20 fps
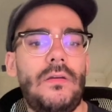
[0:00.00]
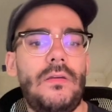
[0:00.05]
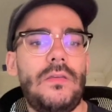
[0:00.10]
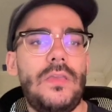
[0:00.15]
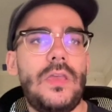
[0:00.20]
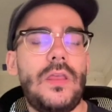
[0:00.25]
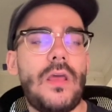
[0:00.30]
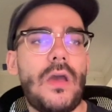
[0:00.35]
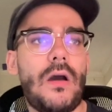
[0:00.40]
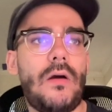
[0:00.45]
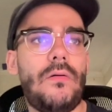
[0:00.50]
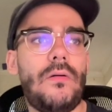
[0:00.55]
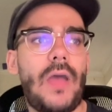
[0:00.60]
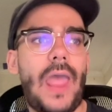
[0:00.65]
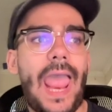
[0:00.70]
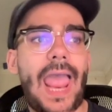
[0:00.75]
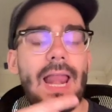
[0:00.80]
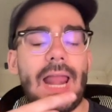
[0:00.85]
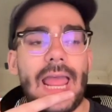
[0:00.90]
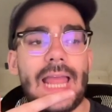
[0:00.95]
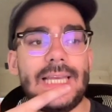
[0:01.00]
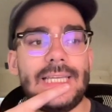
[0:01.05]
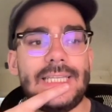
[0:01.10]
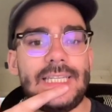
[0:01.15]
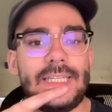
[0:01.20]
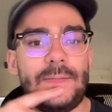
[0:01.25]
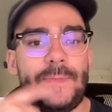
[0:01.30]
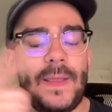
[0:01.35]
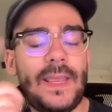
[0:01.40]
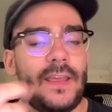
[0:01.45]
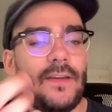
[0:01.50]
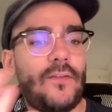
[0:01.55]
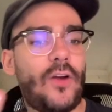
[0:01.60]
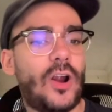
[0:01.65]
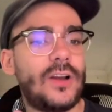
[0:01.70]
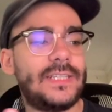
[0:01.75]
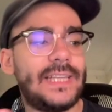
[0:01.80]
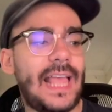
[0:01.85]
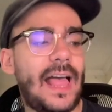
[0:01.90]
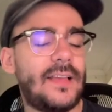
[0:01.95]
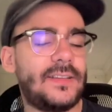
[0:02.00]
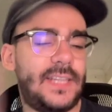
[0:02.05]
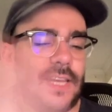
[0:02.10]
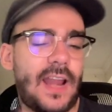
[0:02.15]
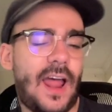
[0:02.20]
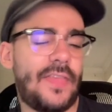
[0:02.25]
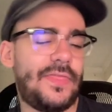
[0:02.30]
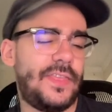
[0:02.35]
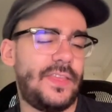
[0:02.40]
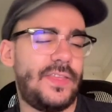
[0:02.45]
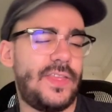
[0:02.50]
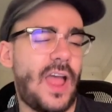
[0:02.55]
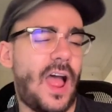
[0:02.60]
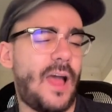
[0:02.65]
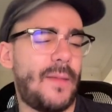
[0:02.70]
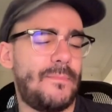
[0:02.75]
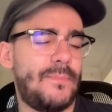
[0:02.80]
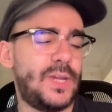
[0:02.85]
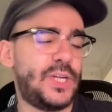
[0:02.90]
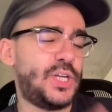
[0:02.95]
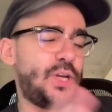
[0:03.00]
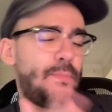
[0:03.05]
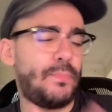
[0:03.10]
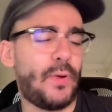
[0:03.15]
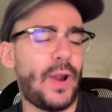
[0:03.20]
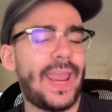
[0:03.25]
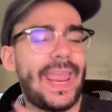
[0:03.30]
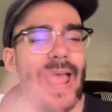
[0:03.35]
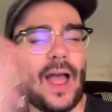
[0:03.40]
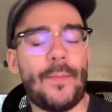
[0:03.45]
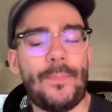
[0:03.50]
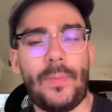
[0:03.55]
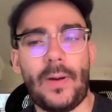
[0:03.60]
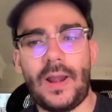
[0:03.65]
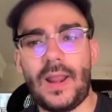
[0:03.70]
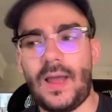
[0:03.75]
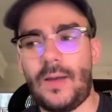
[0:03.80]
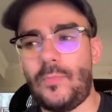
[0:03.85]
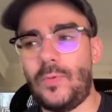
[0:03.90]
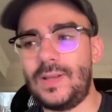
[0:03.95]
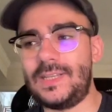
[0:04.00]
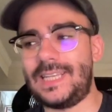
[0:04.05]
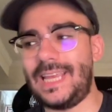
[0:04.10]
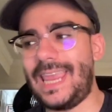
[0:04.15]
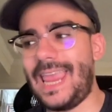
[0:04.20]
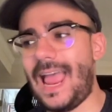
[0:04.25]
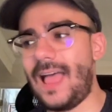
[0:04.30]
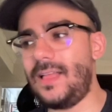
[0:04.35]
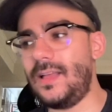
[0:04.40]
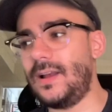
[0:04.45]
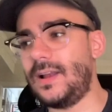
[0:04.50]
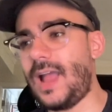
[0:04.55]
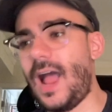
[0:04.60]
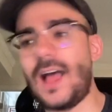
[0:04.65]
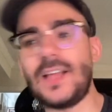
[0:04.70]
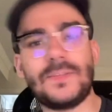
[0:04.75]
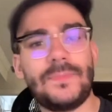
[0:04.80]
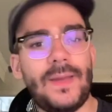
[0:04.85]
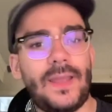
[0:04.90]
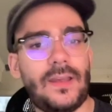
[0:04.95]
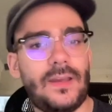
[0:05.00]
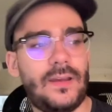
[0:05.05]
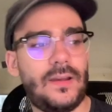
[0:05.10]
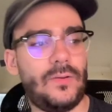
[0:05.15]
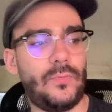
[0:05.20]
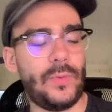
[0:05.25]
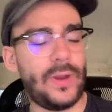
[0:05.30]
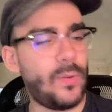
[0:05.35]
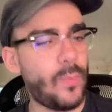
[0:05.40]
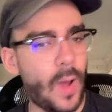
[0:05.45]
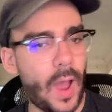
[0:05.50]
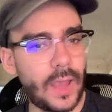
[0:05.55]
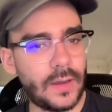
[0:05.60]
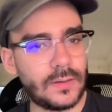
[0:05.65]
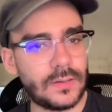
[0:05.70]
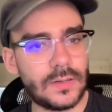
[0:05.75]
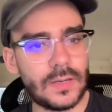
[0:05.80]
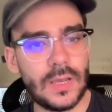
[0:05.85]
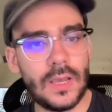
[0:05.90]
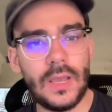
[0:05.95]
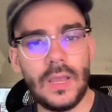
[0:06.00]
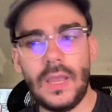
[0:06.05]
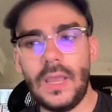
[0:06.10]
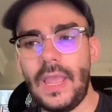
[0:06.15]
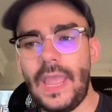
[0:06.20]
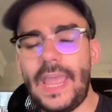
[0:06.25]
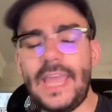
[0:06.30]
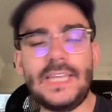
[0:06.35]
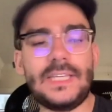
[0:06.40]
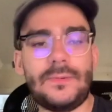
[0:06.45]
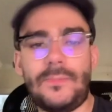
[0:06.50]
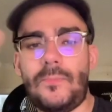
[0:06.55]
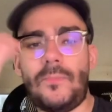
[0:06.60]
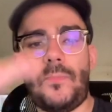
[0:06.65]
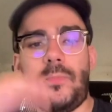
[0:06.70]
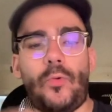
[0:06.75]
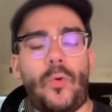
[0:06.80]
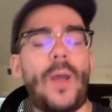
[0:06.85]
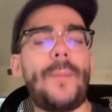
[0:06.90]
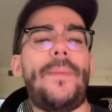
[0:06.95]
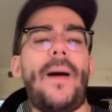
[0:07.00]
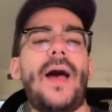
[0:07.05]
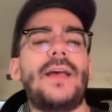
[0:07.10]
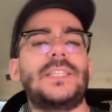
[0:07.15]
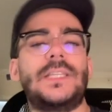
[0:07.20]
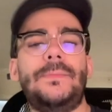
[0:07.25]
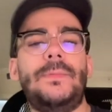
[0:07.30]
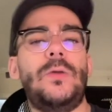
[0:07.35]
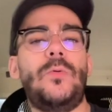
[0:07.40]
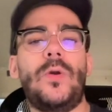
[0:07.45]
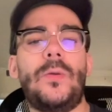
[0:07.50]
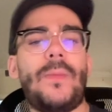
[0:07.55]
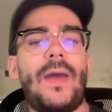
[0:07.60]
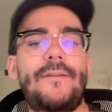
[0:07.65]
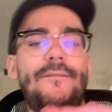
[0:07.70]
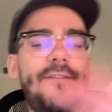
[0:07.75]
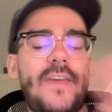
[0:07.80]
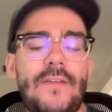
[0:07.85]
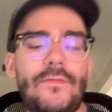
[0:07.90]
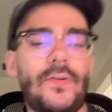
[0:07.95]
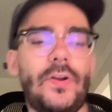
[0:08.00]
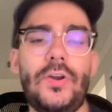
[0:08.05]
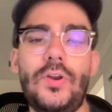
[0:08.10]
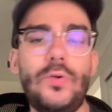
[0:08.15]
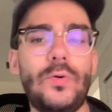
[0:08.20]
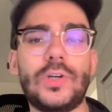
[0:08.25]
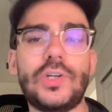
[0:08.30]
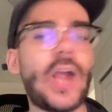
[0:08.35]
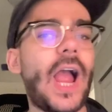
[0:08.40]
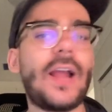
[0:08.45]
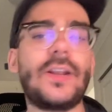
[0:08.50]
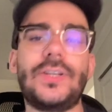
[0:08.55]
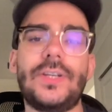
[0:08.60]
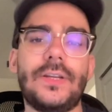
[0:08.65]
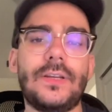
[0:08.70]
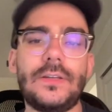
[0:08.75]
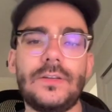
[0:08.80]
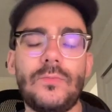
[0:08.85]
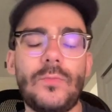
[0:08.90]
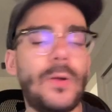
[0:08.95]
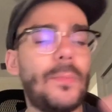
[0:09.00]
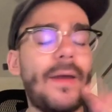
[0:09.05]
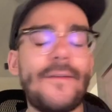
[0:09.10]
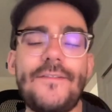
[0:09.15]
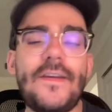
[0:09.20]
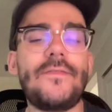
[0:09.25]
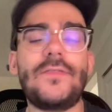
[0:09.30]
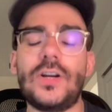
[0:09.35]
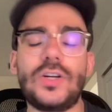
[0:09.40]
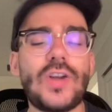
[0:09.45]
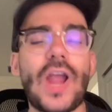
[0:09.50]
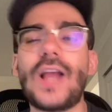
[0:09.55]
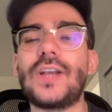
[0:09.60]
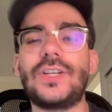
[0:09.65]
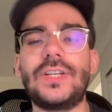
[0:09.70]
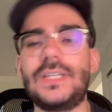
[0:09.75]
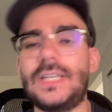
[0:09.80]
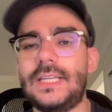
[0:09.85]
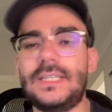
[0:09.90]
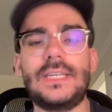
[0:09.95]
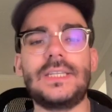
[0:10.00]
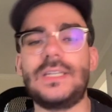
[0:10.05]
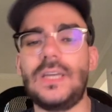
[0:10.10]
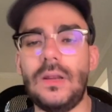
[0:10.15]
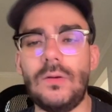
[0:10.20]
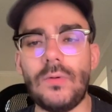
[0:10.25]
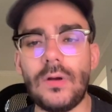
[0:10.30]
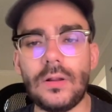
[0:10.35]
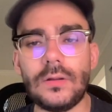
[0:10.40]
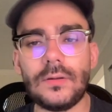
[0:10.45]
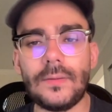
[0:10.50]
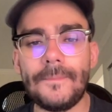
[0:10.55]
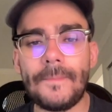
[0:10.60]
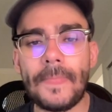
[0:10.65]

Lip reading: And speaking of Guardians of the Galaxy, not Mission Breakout, but a Cosmic Rewind, is quite possibly one of my favorite new attractions. One of my favorite attractions at Disney World.